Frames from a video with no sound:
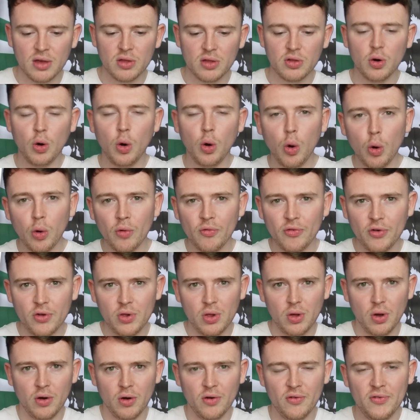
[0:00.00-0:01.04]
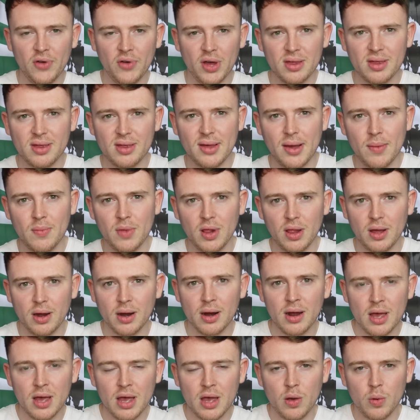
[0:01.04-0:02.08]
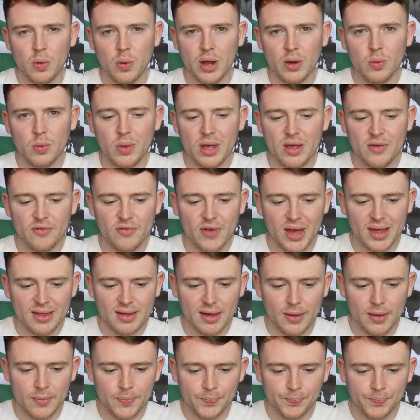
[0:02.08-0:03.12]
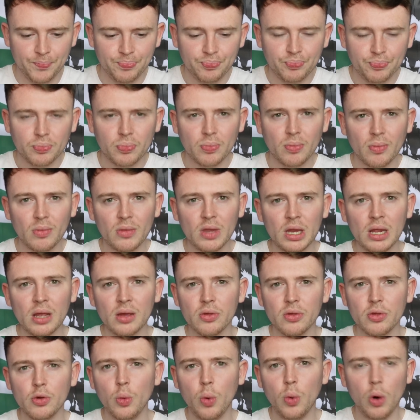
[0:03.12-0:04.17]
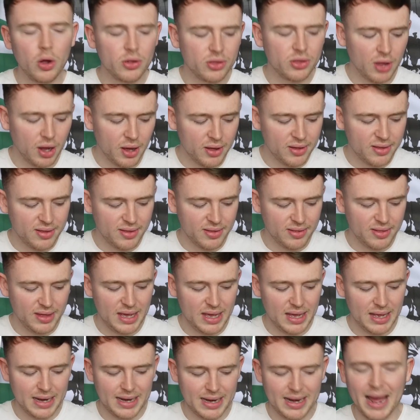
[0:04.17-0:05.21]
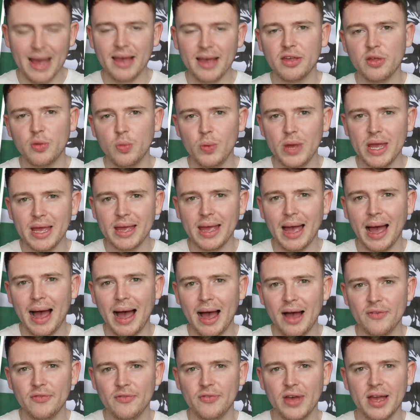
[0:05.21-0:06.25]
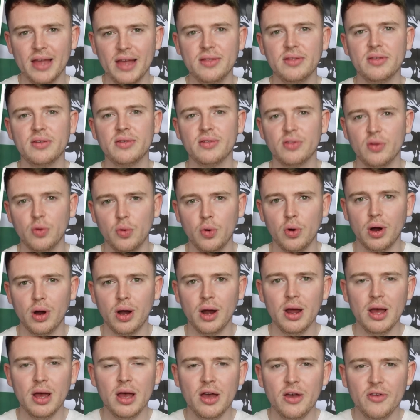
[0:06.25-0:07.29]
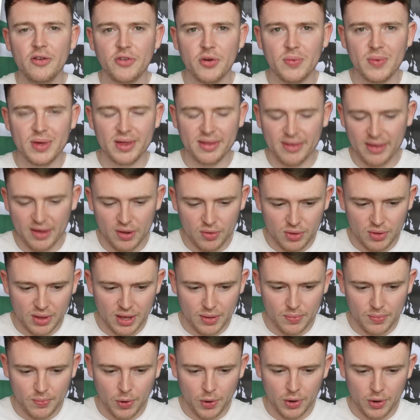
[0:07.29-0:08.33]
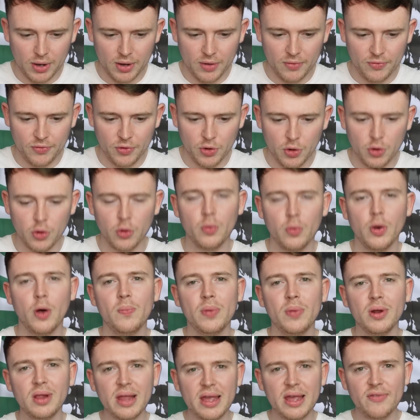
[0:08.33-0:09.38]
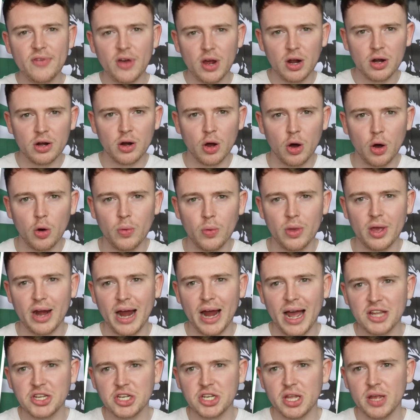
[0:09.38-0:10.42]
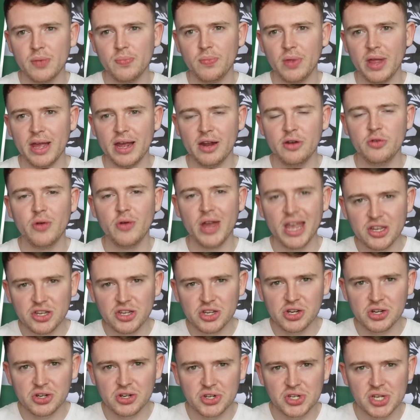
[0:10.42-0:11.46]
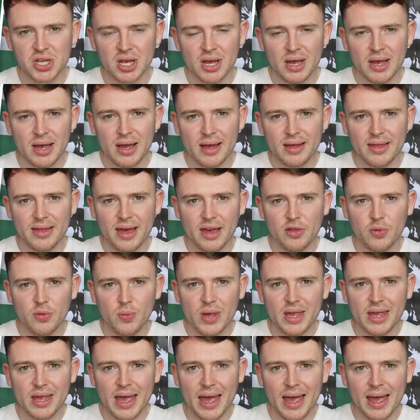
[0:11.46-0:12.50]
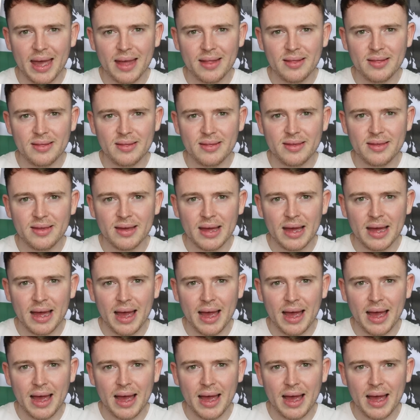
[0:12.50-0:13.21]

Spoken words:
So hopeful of similar when we visit. So what does the next week have in store from a Celtic point of view? Well, believe it or not, we are actually playing Rangers this weekend.